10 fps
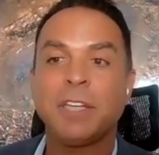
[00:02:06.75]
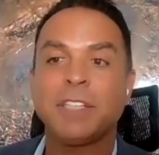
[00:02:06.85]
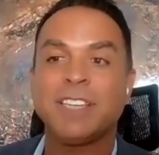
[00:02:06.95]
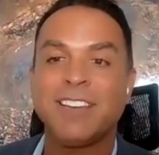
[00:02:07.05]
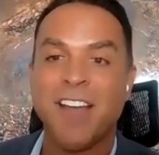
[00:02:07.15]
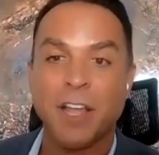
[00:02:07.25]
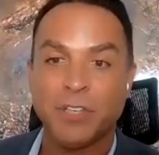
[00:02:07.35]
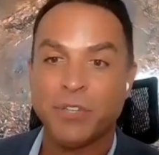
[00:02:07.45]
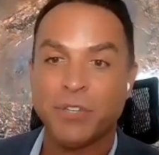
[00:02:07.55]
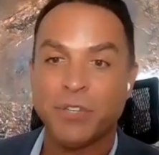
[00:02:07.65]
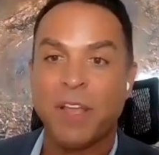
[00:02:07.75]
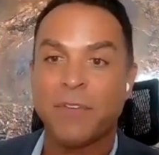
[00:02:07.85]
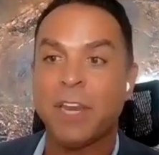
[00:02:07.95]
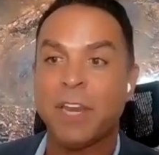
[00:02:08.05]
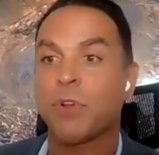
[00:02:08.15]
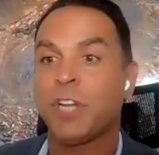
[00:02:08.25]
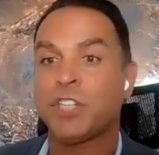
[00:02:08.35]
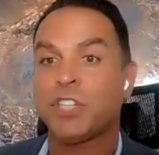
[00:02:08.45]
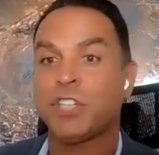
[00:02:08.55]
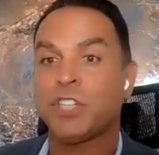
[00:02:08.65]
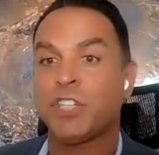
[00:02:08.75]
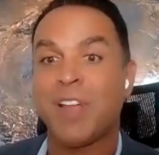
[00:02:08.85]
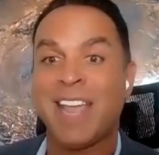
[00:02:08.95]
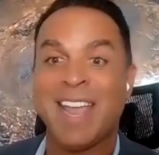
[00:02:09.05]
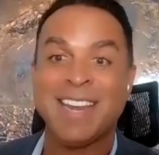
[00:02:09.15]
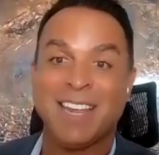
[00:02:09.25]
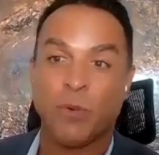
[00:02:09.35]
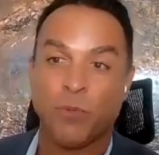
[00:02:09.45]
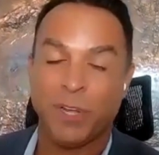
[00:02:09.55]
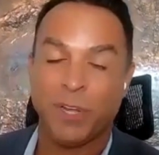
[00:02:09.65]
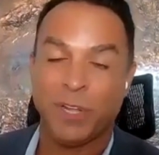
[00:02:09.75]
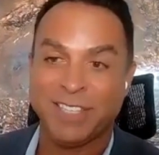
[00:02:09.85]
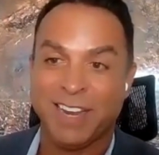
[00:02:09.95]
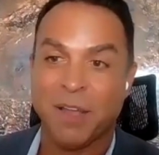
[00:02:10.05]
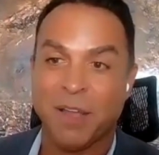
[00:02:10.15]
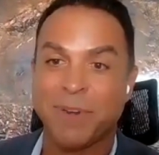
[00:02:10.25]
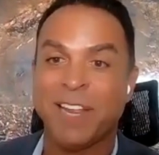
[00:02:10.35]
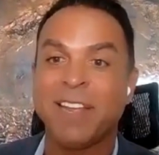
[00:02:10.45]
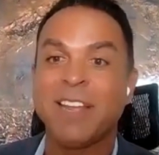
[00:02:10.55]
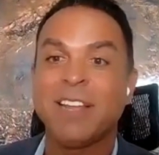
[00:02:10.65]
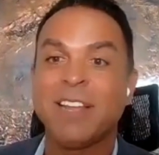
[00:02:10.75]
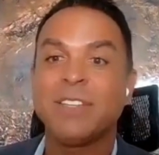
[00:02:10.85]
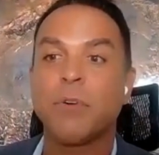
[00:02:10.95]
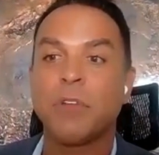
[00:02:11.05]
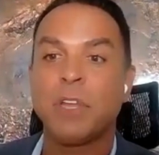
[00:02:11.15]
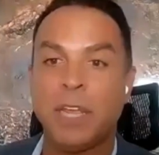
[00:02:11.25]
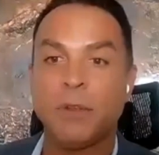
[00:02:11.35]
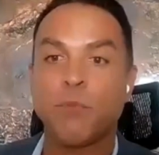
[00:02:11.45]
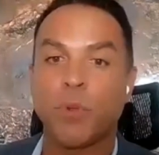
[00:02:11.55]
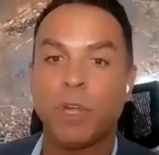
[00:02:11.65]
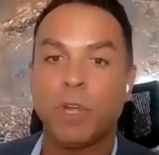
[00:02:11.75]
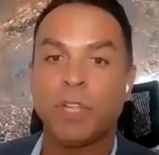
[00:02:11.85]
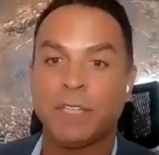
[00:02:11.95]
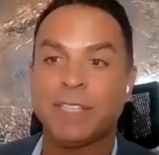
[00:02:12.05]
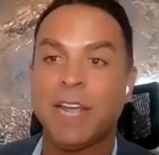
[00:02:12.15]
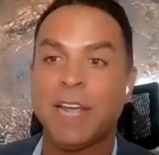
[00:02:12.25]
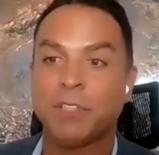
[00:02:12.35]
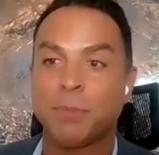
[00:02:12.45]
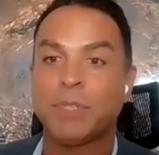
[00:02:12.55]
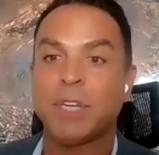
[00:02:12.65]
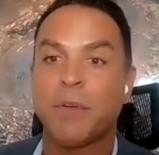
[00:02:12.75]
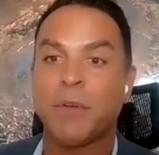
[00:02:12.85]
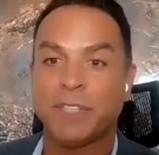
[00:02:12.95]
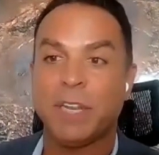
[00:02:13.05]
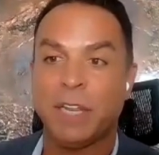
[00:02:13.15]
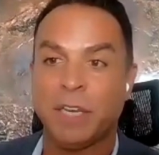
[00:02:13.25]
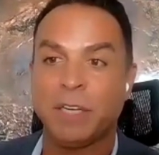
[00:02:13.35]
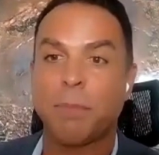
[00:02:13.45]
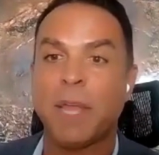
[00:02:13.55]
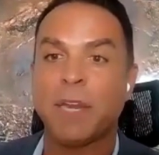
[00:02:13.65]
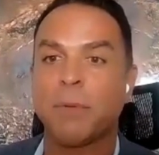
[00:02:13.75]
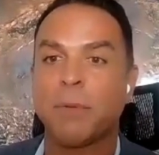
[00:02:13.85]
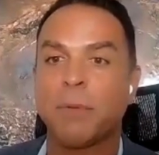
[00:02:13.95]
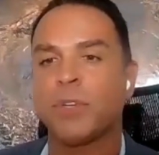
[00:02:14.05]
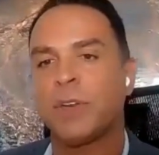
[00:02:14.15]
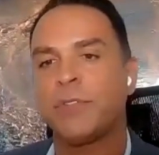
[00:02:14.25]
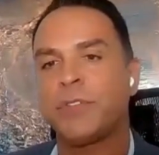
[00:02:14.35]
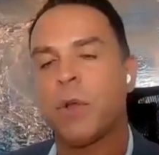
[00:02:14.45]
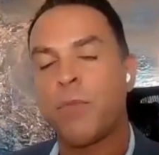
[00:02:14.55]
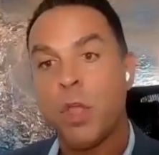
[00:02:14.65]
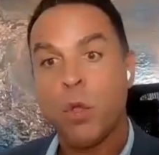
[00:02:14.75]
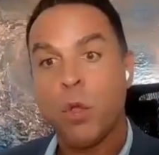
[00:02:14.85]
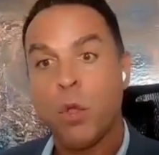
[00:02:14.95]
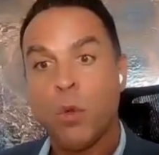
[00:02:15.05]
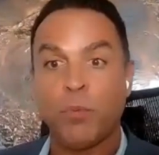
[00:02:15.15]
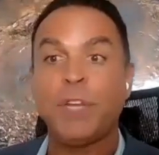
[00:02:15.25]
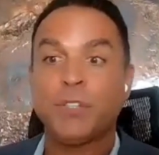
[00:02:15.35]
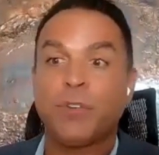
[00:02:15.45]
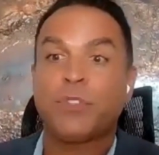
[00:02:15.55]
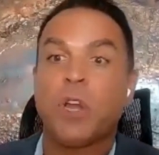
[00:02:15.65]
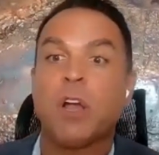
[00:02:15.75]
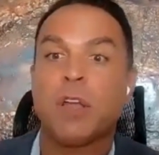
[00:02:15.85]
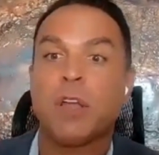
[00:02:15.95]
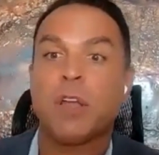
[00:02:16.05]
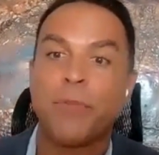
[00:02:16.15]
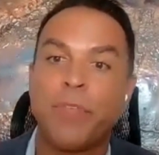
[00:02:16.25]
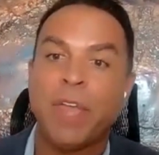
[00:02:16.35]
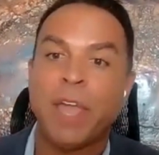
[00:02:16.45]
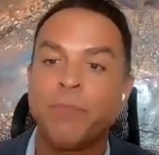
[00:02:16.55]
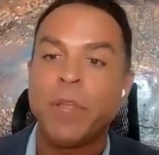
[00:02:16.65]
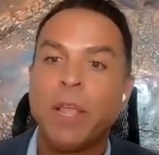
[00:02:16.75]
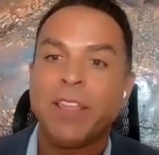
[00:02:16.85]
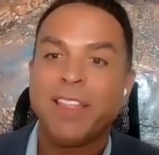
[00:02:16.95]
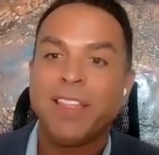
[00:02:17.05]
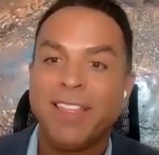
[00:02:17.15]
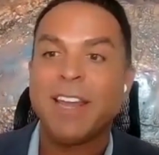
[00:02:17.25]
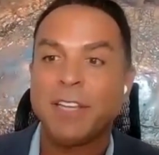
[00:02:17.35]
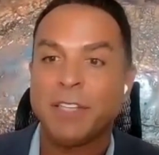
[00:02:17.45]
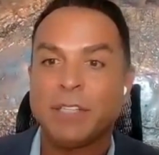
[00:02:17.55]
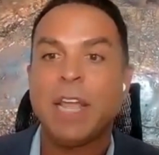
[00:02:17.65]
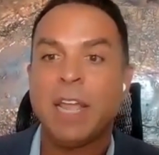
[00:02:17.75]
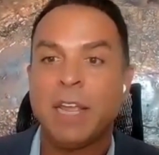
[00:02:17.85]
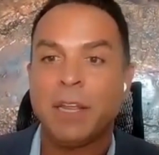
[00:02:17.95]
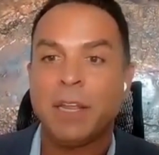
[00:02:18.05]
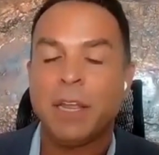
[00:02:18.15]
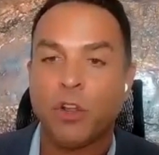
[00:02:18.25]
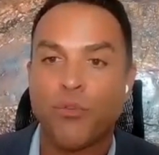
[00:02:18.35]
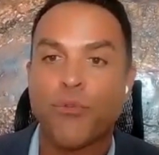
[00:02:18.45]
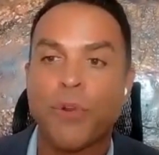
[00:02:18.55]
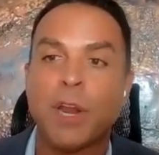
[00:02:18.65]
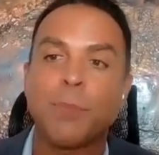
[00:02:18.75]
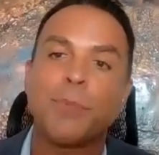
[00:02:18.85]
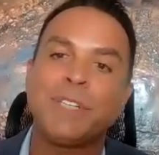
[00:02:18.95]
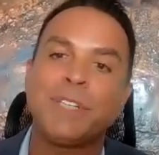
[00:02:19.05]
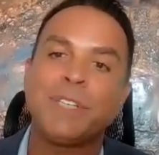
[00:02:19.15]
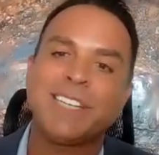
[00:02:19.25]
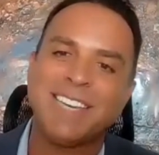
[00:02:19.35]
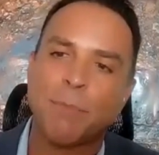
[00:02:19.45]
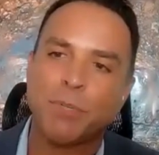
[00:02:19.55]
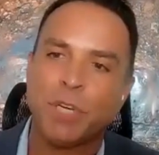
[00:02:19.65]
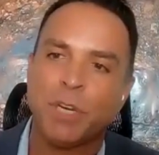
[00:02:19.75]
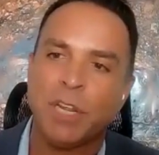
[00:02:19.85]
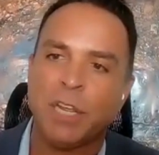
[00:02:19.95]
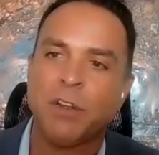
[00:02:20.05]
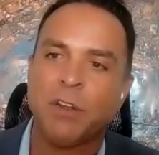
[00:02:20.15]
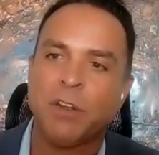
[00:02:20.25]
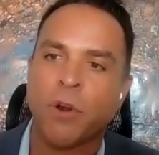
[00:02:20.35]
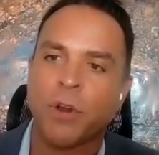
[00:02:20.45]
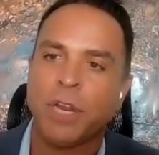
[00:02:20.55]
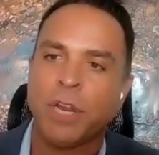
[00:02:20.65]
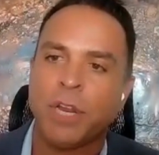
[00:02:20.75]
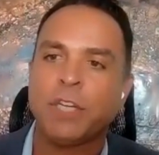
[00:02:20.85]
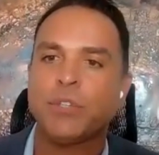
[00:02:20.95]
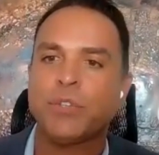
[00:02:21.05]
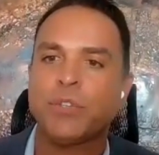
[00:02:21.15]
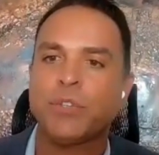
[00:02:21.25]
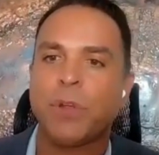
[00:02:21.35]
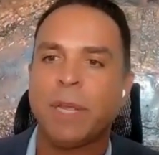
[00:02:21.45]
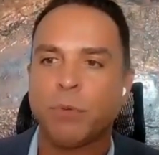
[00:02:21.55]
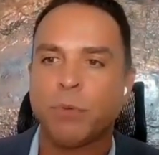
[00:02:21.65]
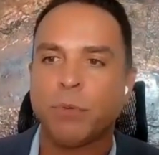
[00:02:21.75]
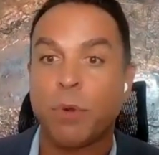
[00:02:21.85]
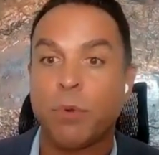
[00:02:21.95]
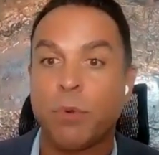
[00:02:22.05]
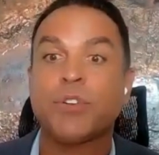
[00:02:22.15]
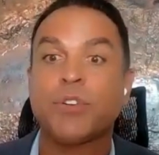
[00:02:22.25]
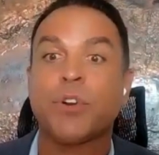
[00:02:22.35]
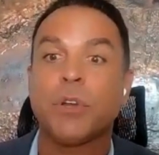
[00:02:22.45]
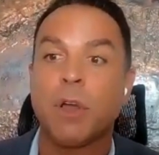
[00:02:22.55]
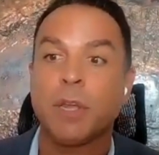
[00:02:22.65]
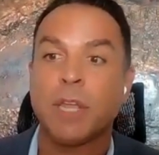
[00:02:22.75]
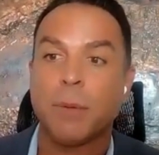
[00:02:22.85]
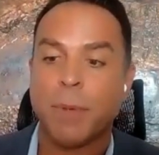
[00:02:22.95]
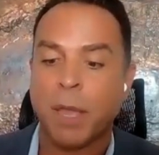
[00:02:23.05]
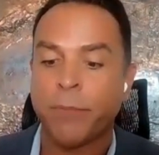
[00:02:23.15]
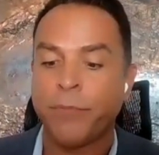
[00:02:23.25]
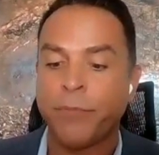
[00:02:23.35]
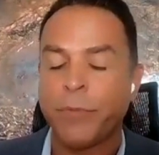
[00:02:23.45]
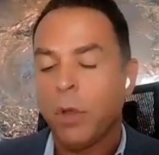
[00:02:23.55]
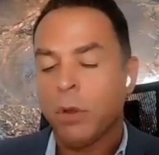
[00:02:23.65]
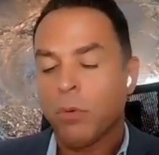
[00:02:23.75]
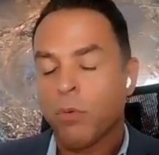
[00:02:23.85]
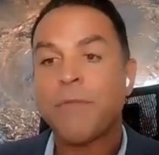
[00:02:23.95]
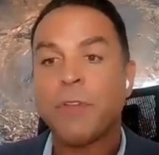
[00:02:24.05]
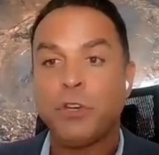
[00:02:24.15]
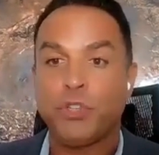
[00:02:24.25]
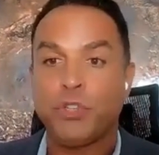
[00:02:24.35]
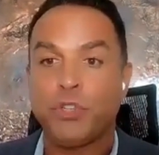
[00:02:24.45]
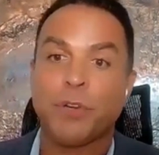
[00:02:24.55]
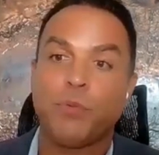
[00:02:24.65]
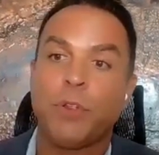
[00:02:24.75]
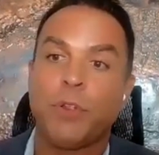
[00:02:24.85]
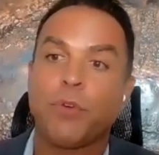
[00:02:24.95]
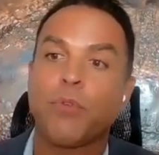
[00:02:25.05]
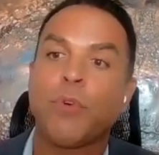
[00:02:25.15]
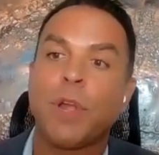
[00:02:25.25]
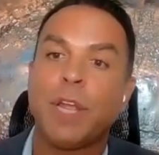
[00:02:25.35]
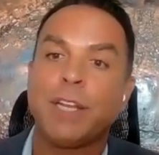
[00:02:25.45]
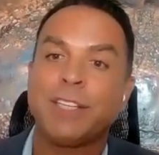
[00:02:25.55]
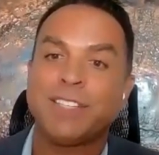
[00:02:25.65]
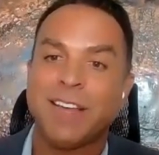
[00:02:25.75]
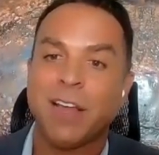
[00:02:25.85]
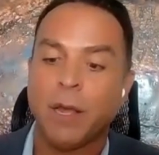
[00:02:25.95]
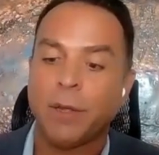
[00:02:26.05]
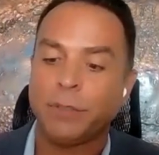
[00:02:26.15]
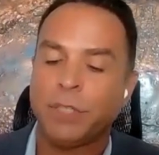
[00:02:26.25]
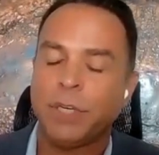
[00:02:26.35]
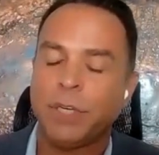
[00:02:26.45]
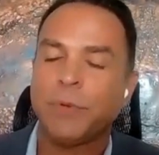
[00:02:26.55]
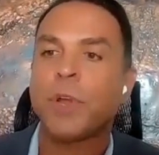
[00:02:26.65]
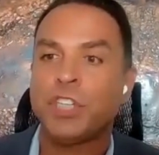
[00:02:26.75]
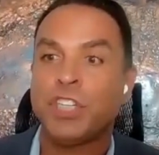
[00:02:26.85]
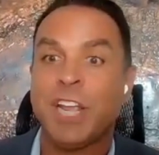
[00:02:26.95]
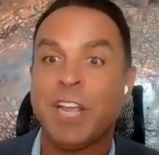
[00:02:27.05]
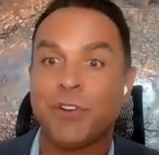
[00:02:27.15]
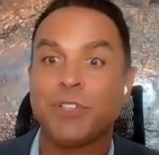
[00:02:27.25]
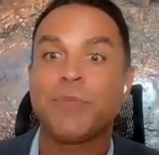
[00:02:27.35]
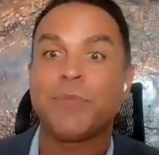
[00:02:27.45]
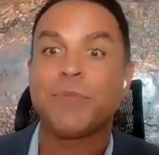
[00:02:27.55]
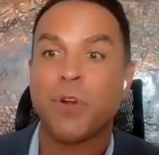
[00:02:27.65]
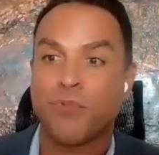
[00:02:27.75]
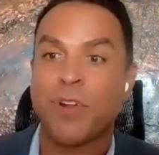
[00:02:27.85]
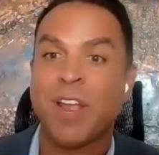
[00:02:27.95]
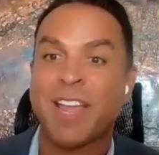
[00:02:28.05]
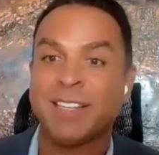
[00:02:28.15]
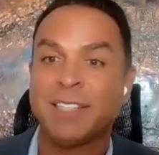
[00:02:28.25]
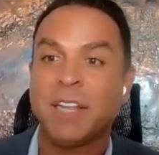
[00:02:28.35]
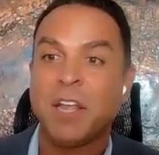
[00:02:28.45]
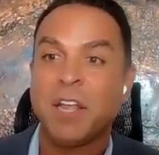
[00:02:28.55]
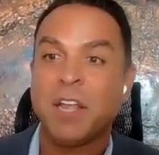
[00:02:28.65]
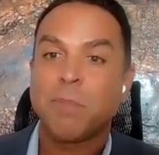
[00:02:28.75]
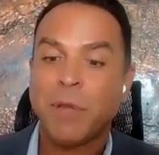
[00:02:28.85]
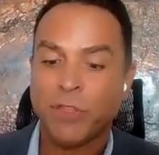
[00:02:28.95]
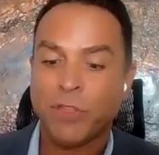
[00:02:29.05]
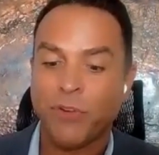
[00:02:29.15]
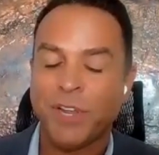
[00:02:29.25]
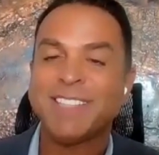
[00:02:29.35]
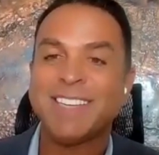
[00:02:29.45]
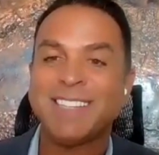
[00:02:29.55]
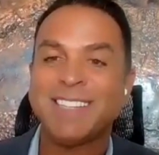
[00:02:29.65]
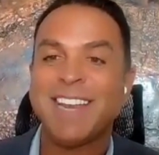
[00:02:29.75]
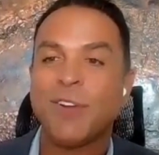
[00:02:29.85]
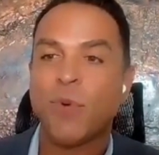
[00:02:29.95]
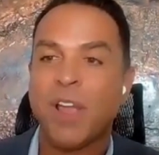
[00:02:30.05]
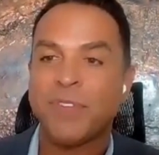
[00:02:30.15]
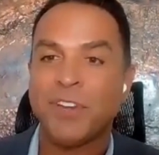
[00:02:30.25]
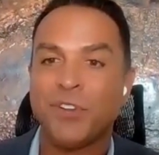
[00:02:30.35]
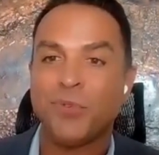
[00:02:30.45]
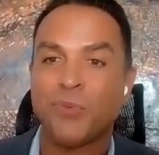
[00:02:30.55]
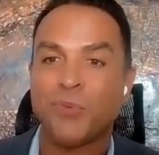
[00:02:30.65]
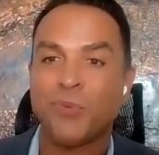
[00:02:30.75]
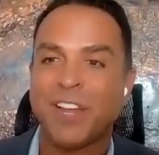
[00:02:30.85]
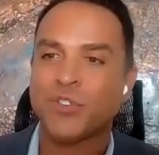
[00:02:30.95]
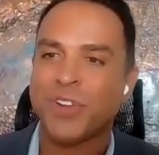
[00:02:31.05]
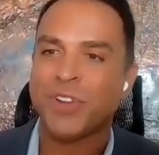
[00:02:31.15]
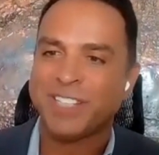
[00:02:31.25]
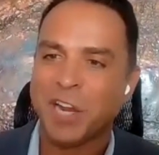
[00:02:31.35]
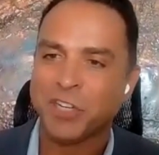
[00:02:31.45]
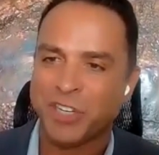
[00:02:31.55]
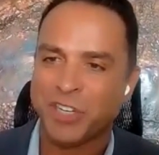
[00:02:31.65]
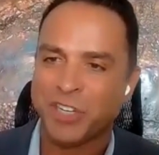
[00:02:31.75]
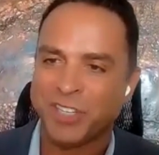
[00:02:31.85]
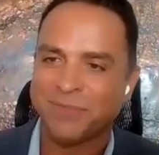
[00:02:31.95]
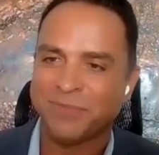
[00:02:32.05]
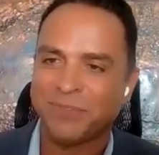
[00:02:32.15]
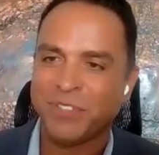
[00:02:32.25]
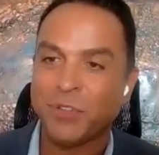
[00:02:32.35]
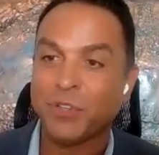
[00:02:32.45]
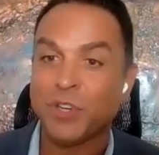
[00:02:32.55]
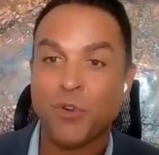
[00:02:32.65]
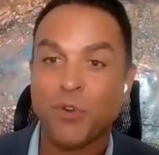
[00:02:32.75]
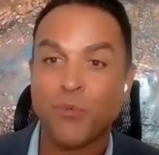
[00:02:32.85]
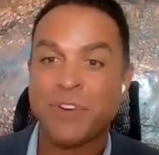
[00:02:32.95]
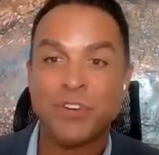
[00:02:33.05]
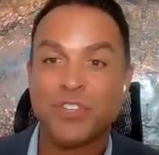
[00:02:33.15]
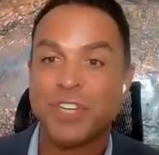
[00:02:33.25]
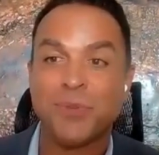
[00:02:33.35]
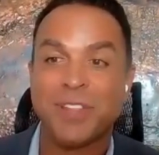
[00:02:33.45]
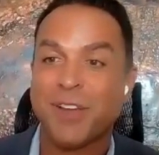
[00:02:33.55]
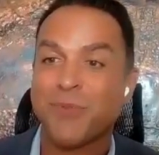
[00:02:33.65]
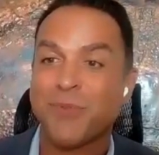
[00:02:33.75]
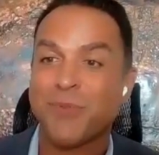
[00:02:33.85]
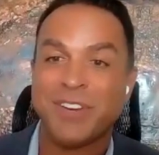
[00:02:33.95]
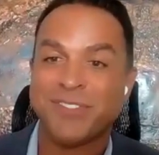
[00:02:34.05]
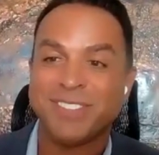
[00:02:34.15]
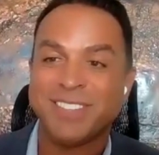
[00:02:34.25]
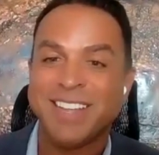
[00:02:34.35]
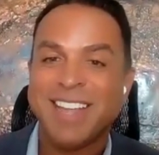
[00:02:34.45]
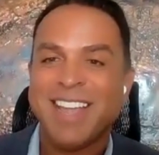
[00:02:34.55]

He does not sort of have any relation to any real estate company. So he really just touts himself as an independent person. So when we sort of talk about that, that is an incredible misconception in our industry, because when we start talking about revenue share is one of the greatest differentiators of our brand, but there isn't any revenue without transactions. So there's no revenue share without revenue.